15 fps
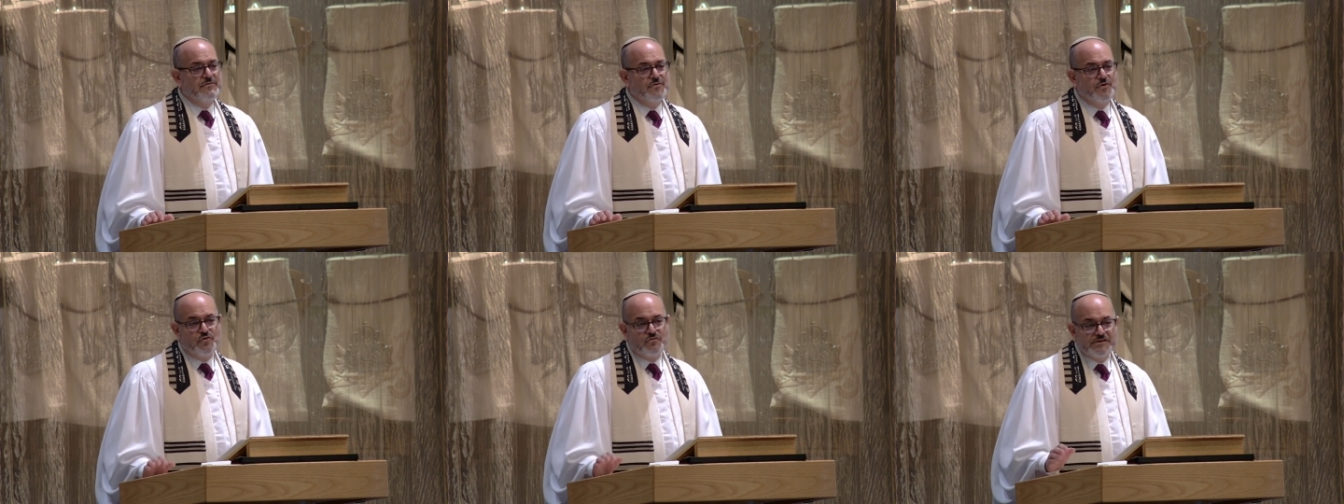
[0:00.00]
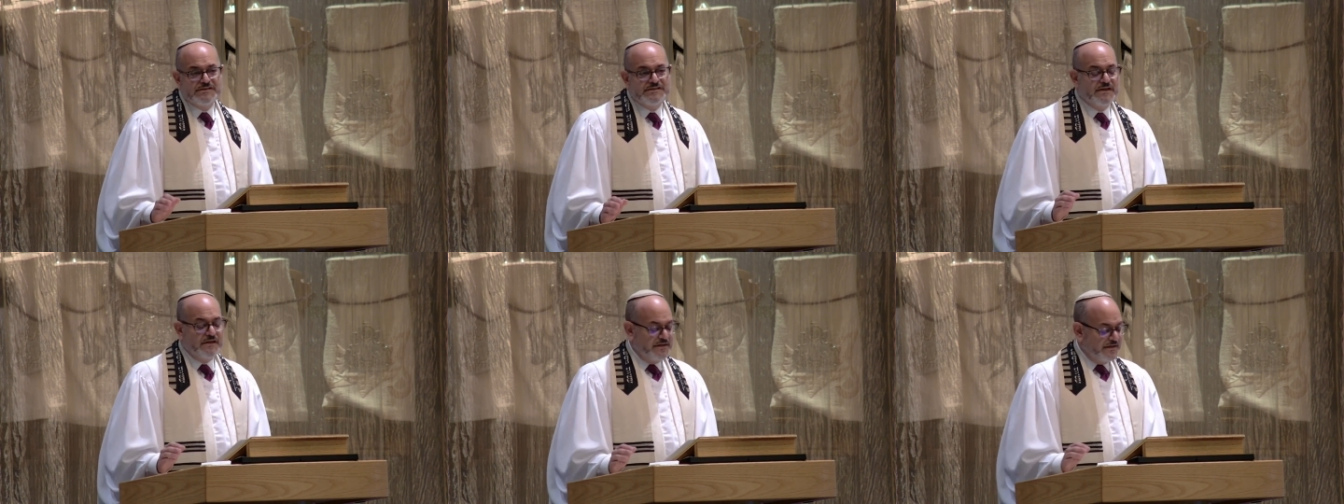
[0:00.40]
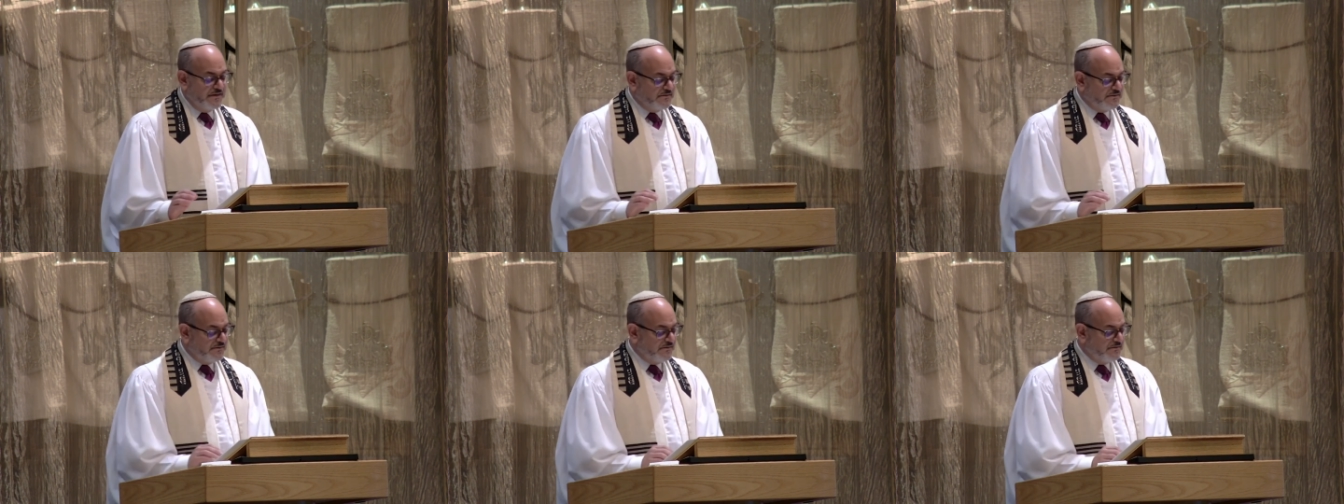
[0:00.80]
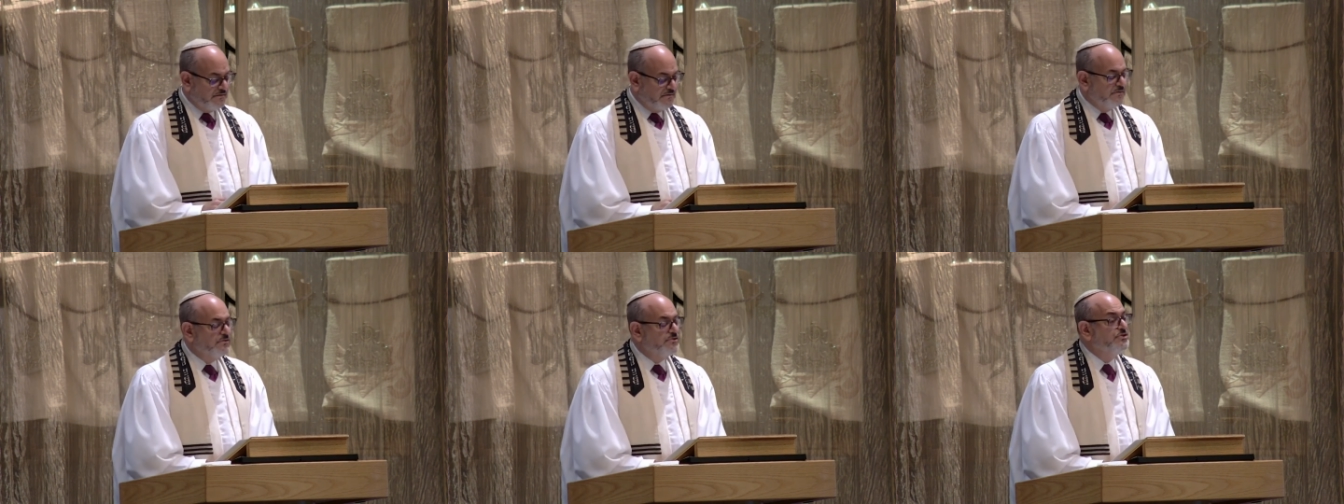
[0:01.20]
or resilience
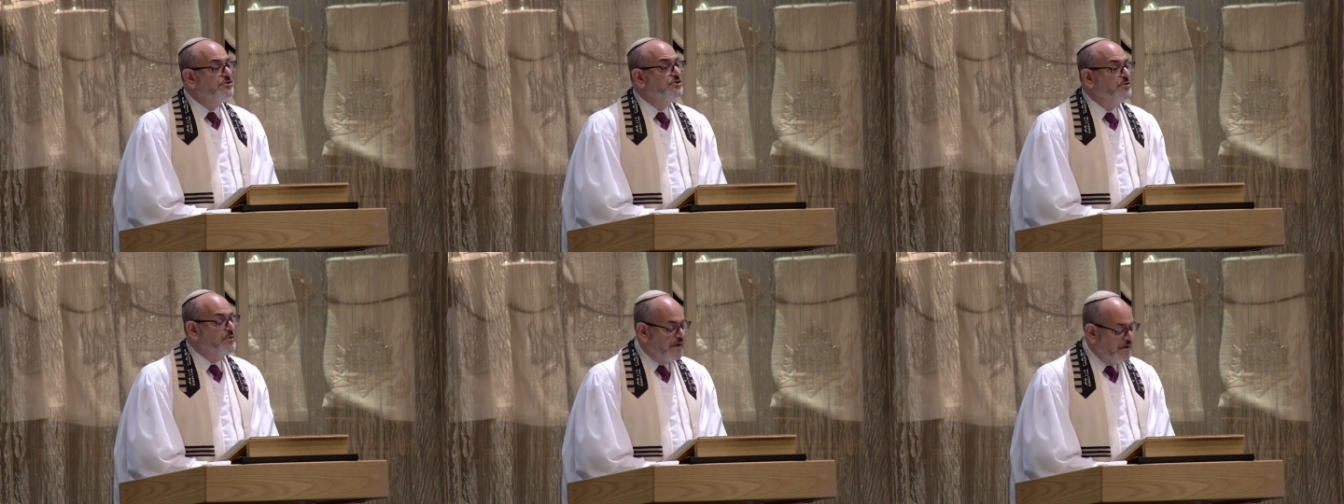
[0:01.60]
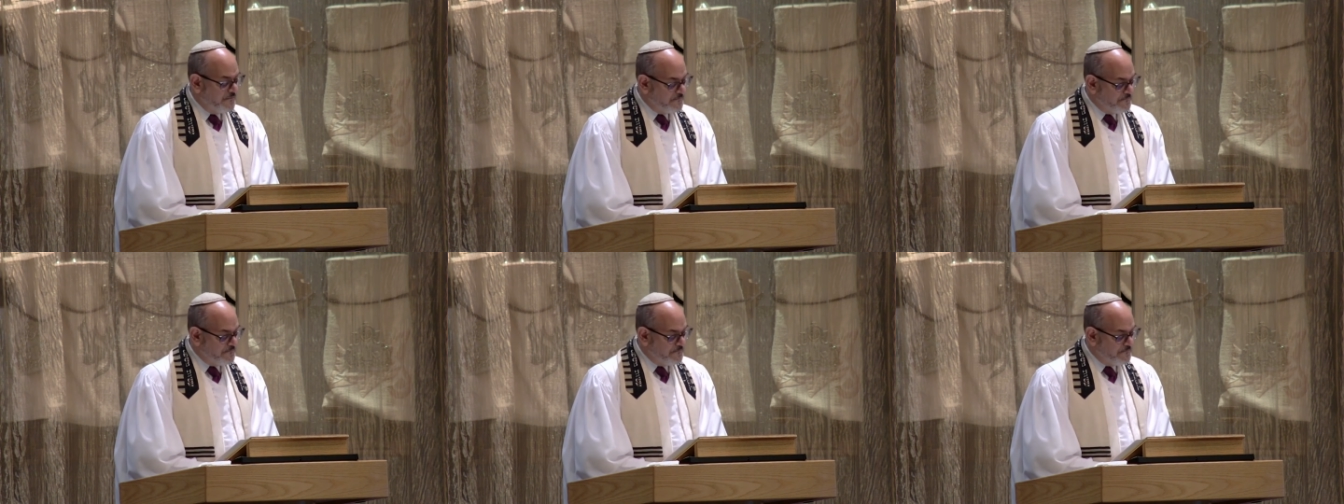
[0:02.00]
to do it.